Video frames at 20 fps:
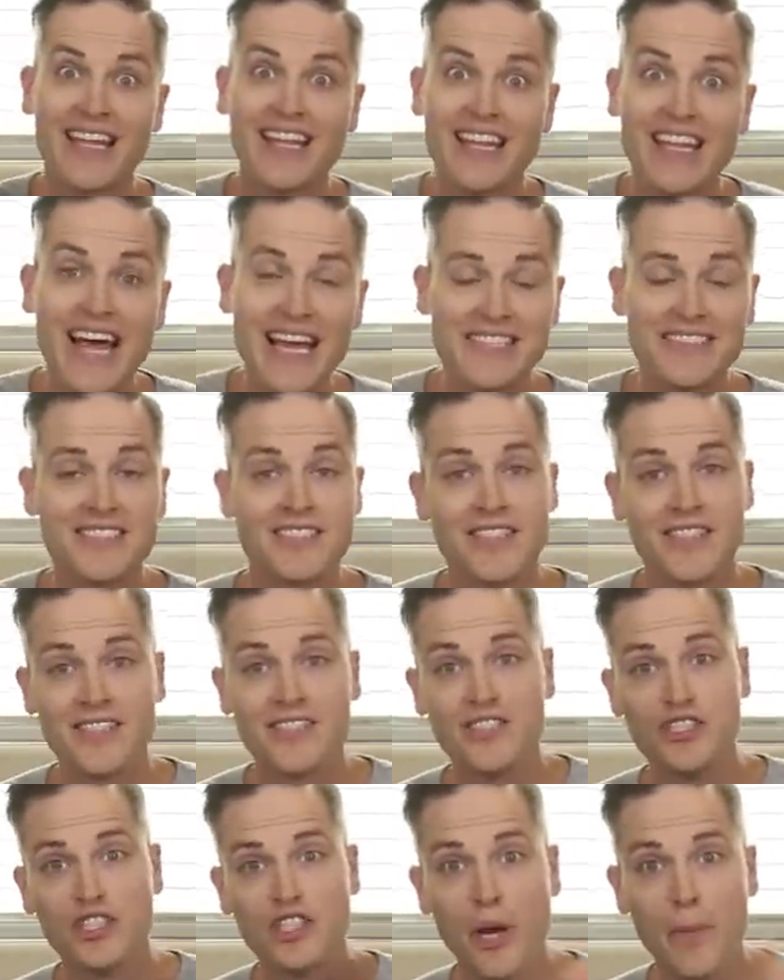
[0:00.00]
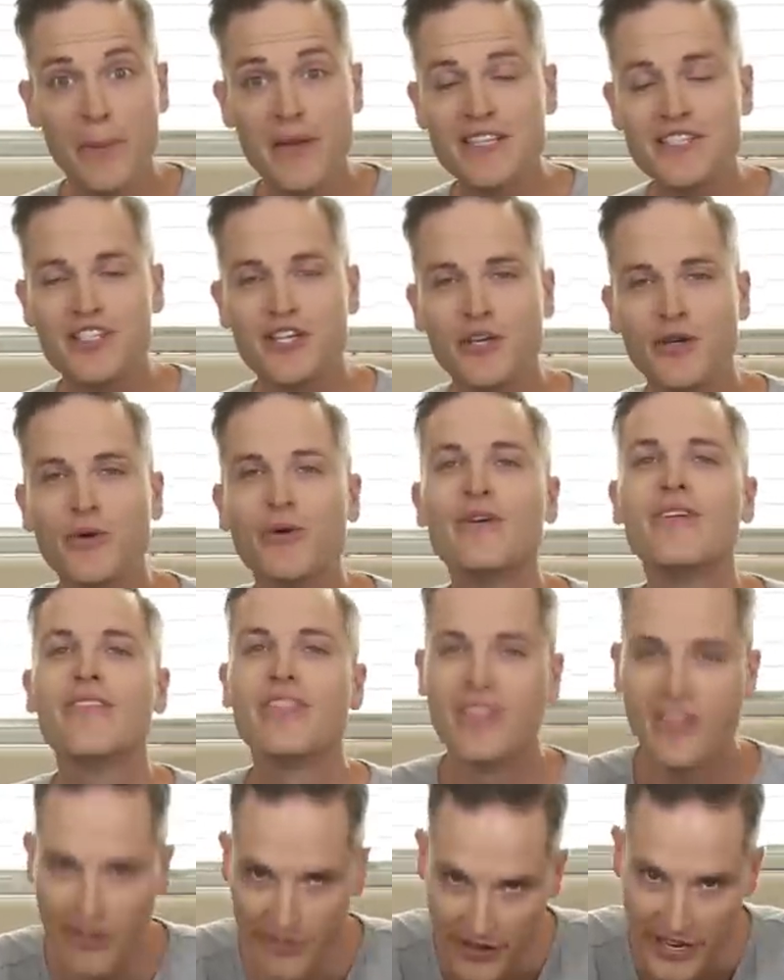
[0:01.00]
Let's jump into
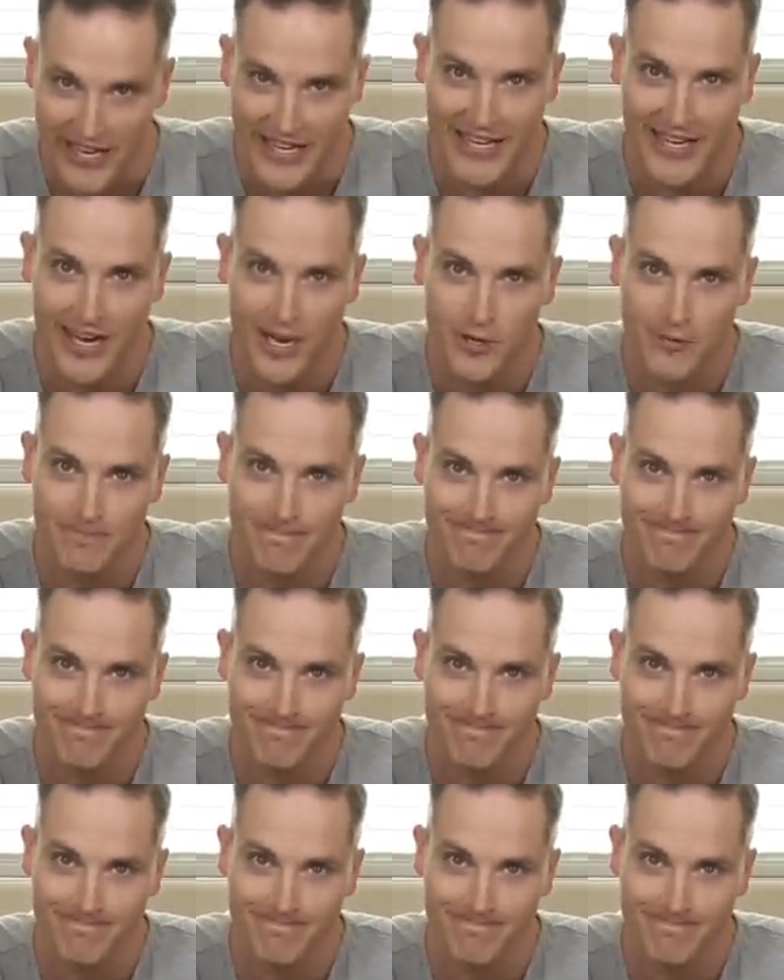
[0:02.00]
the video.